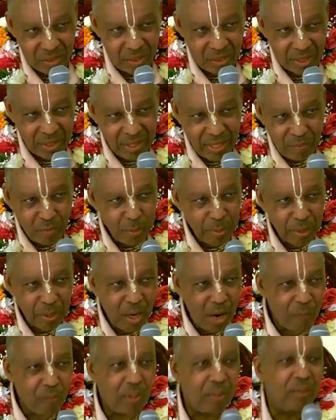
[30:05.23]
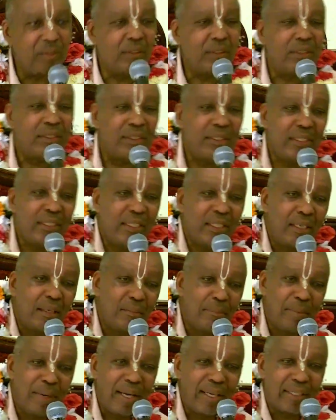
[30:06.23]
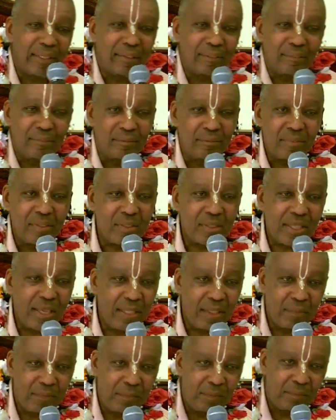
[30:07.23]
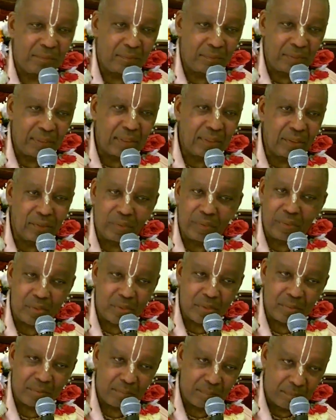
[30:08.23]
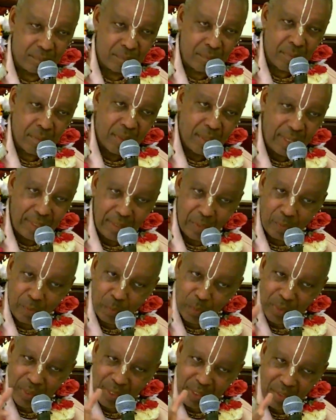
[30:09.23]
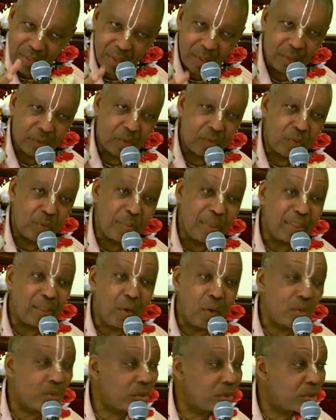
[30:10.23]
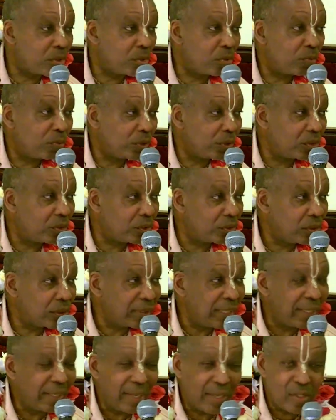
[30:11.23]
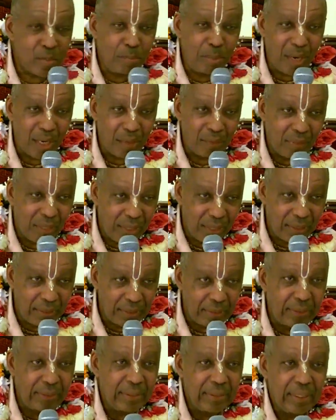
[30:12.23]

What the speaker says: He can never be covered by this kind of ignorance. And therefore we take shelter of him. And also he's referred to today as Bhagavan.